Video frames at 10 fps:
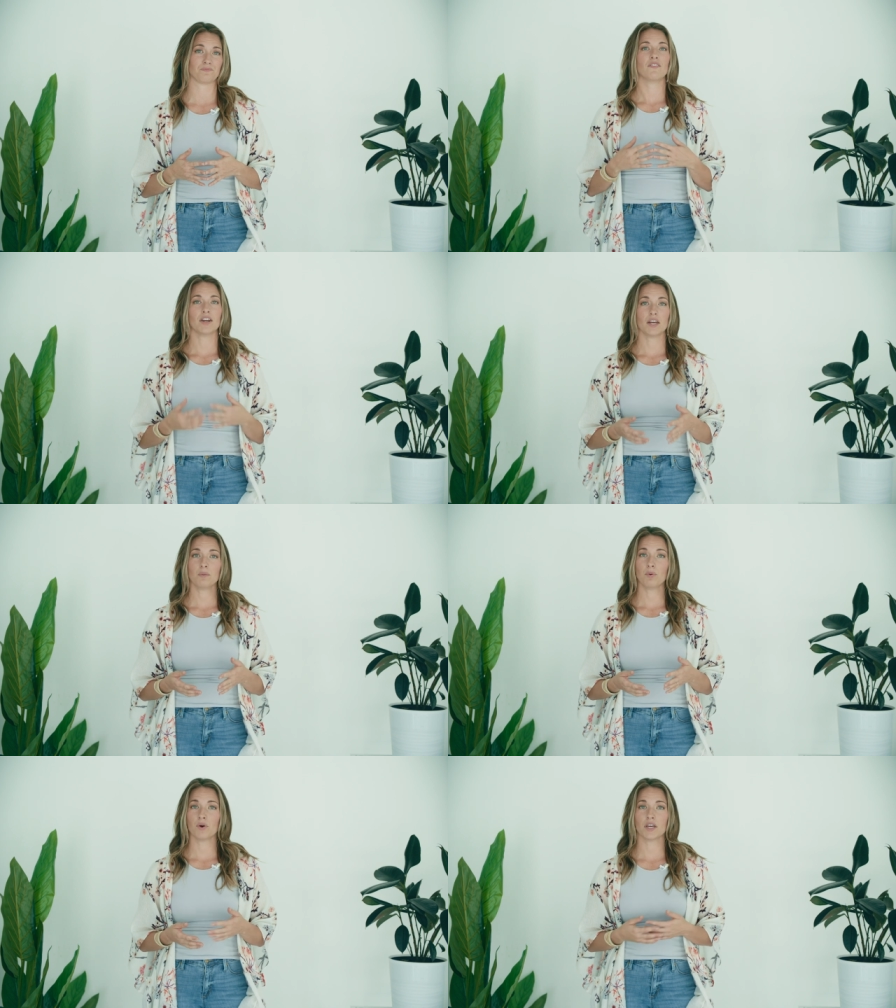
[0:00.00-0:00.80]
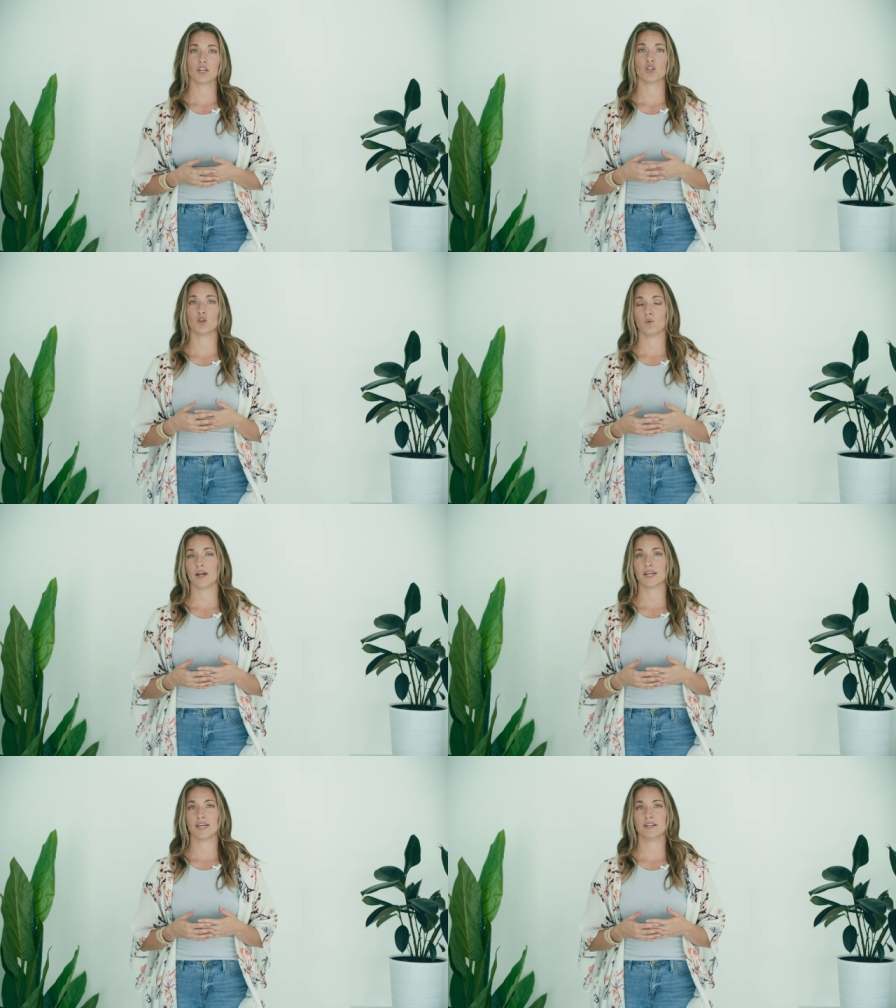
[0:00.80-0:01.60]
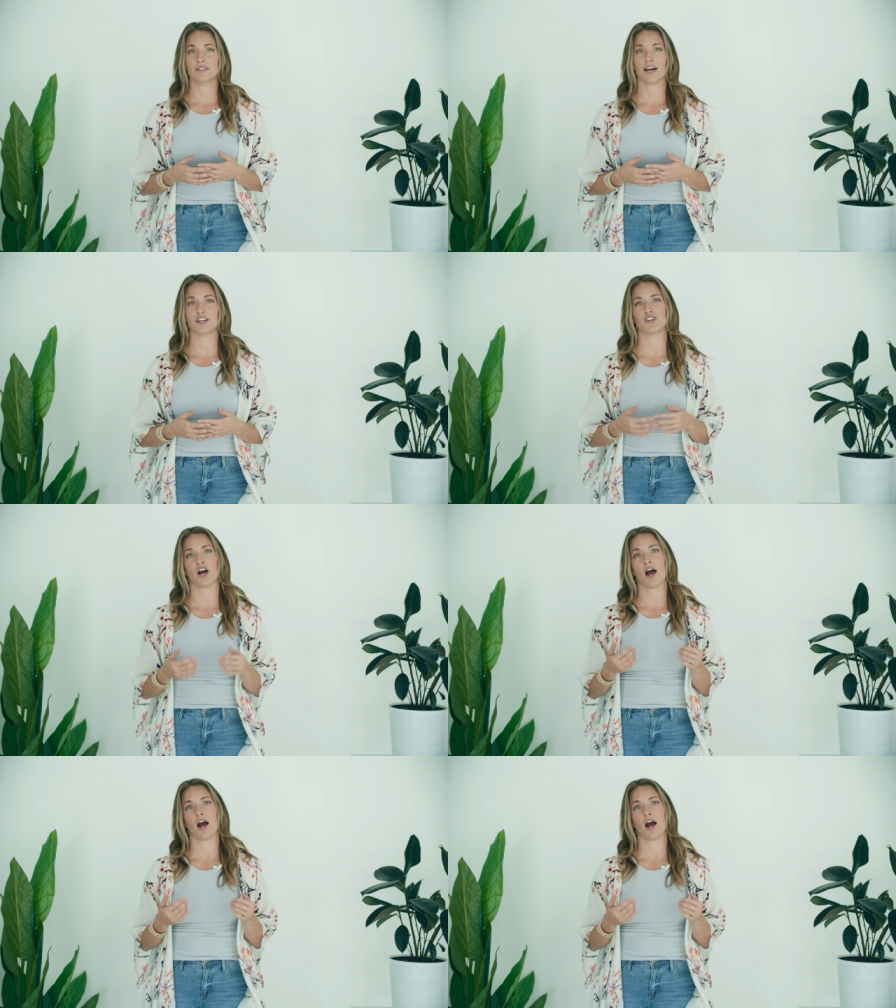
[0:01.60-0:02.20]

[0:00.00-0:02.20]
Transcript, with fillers: If at any point you want to get in touch,